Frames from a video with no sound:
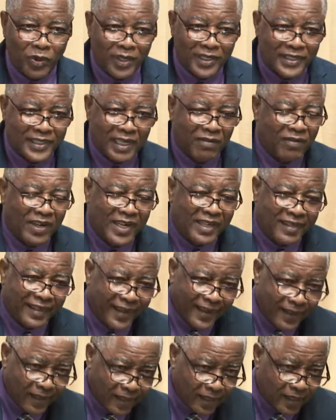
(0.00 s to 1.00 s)
to save
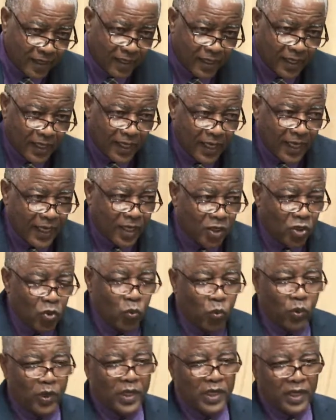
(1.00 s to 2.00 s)
anything. You
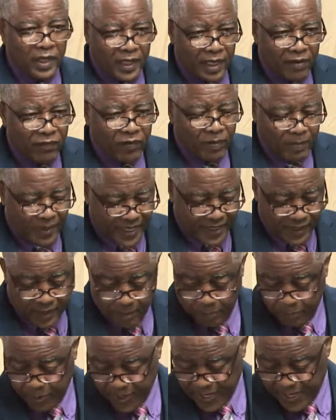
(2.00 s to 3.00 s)
were looking for money to
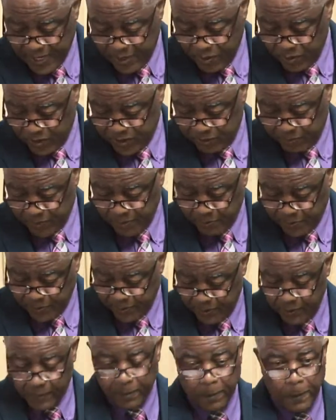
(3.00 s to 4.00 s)
pay those
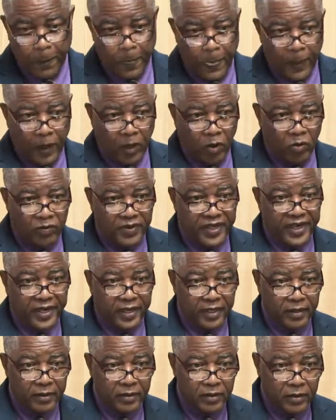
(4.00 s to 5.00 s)
people out
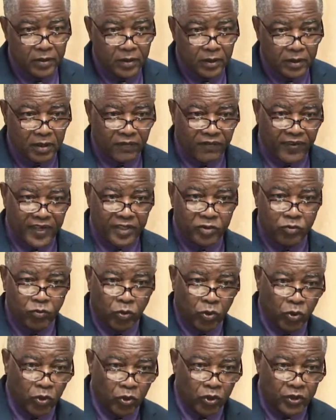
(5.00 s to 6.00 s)
there to fix
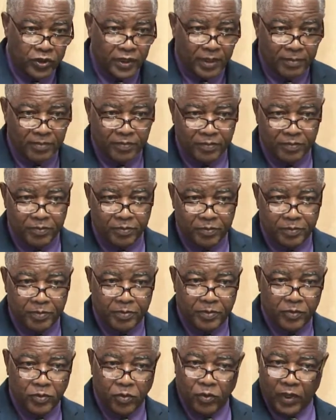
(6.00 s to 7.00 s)
roads and
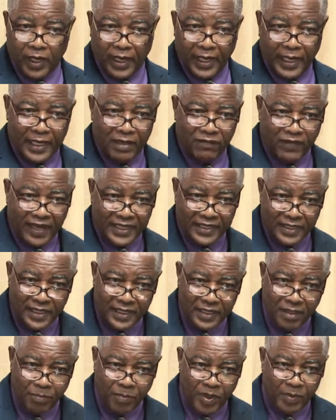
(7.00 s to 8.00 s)
do all that kind of fancy things.
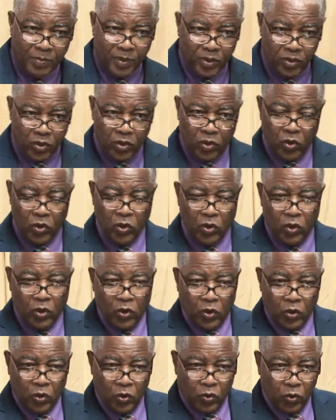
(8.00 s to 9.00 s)
The people
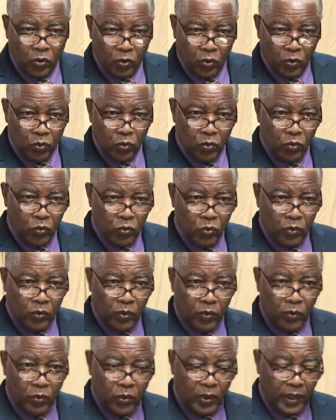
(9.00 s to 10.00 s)
who,
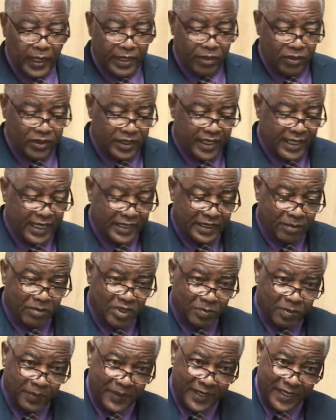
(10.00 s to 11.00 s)
and you're saying that some of
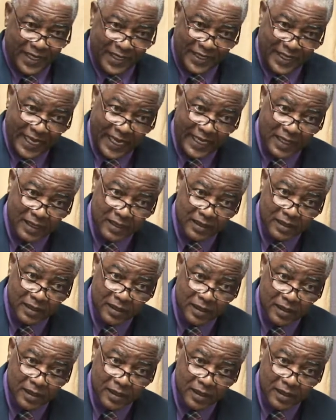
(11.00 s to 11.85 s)
these people in hotels